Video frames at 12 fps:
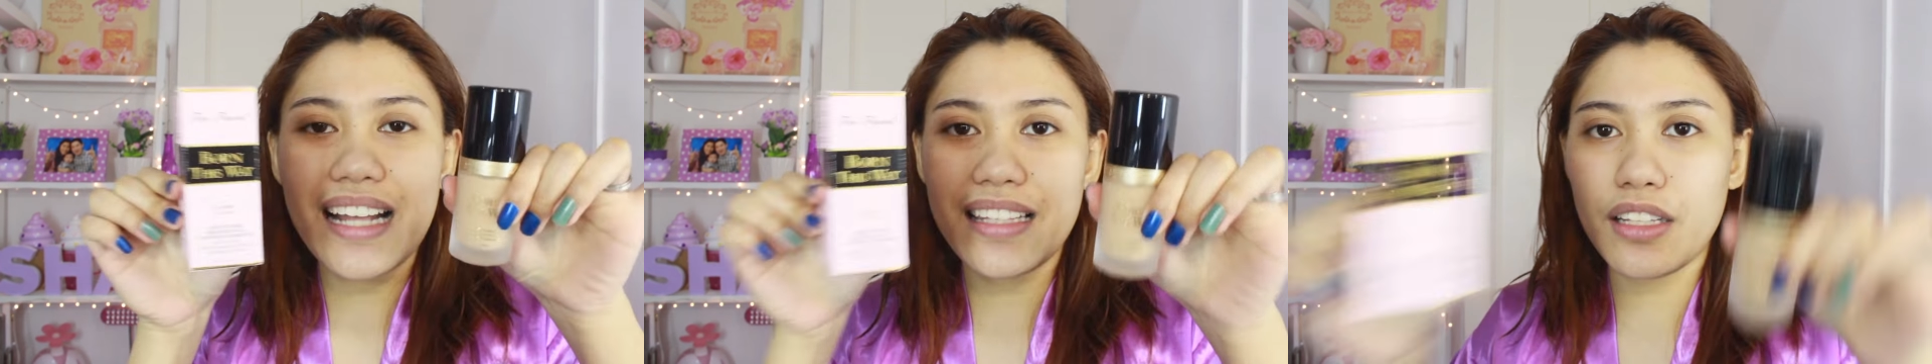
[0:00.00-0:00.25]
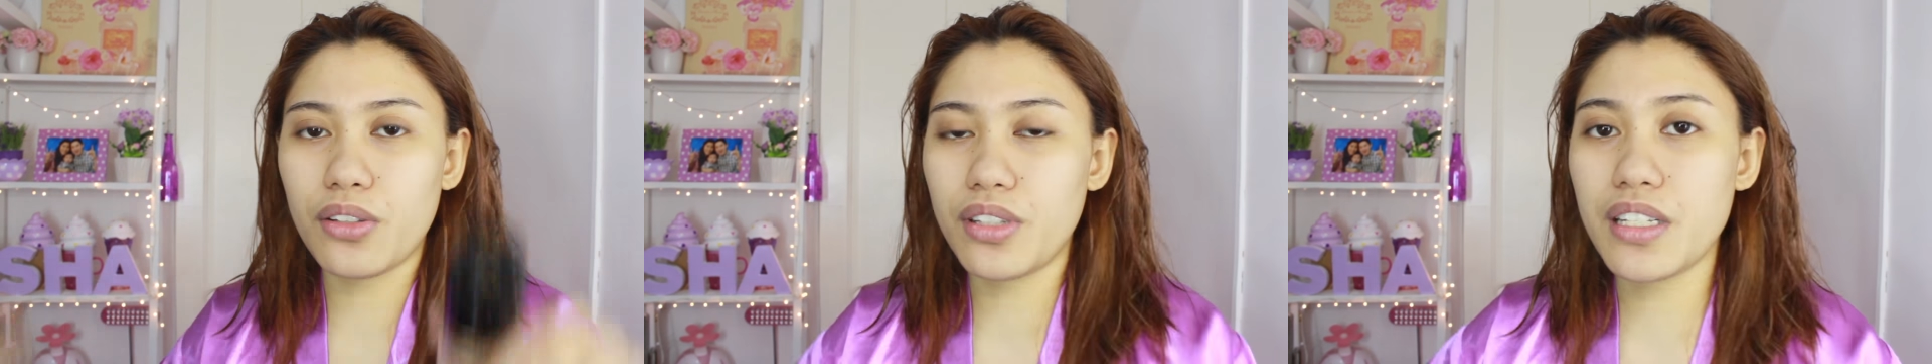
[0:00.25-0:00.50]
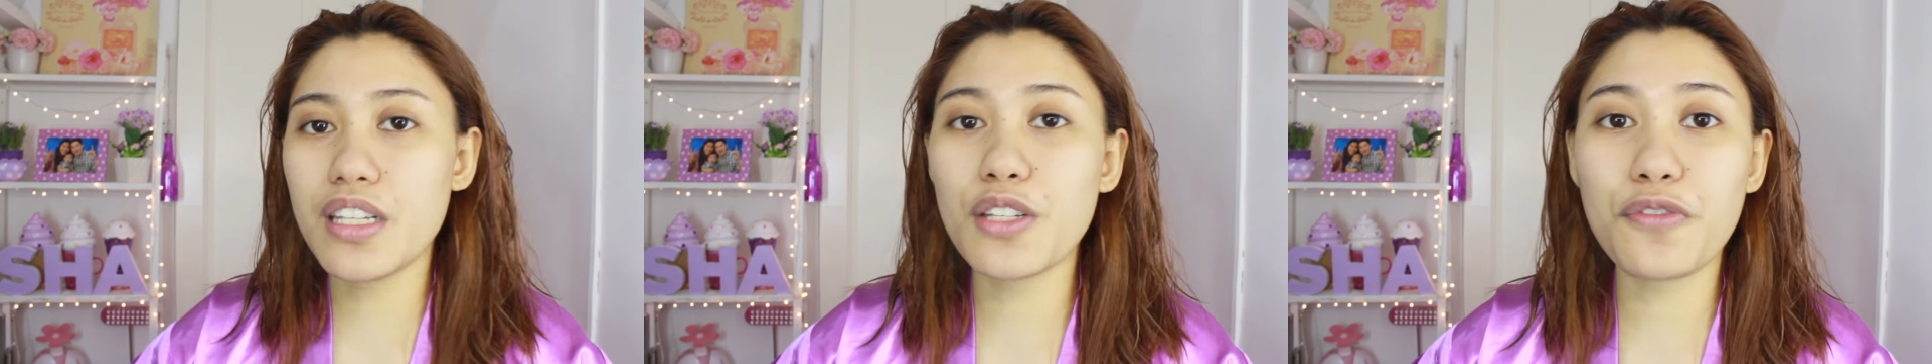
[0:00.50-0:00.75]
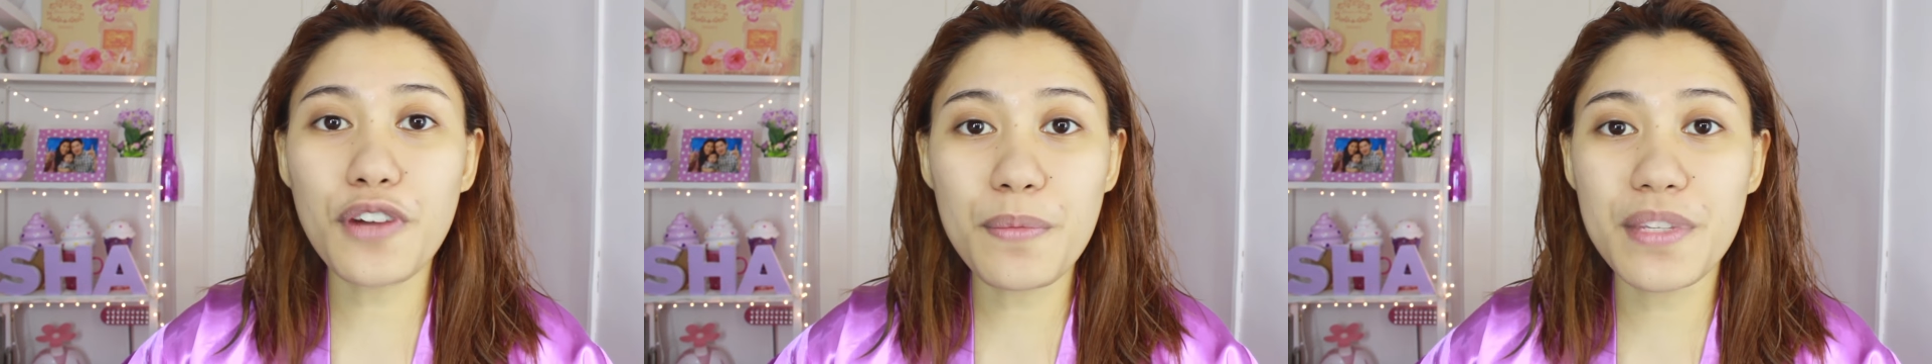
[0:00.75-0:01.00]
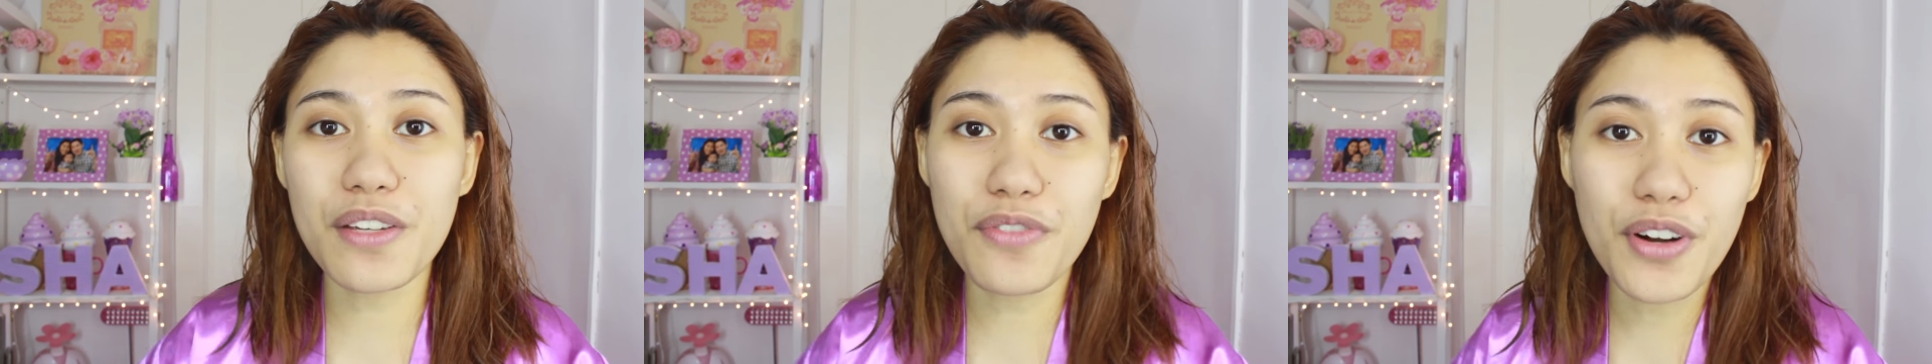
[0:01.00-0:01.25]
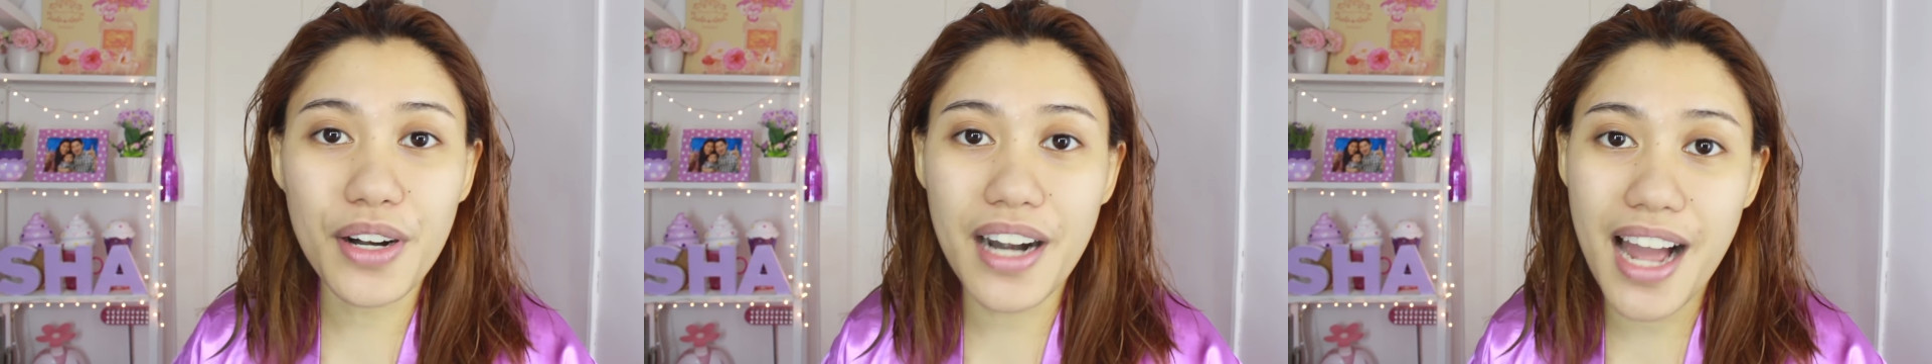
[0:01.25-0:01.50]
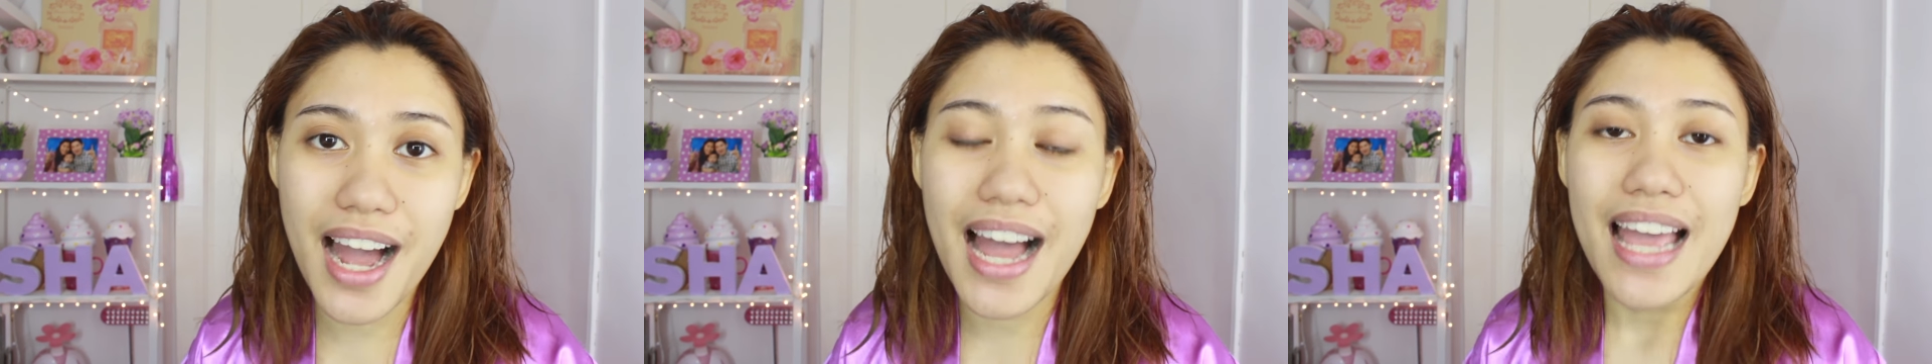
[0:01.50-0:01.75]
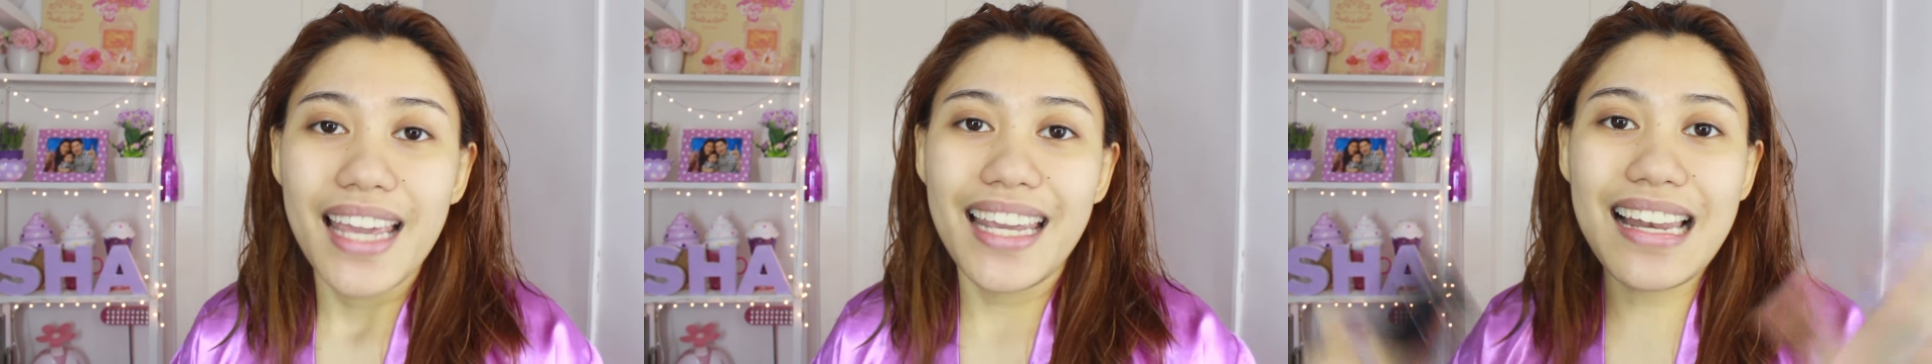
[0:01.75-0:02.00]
natin to. This is from Sephora.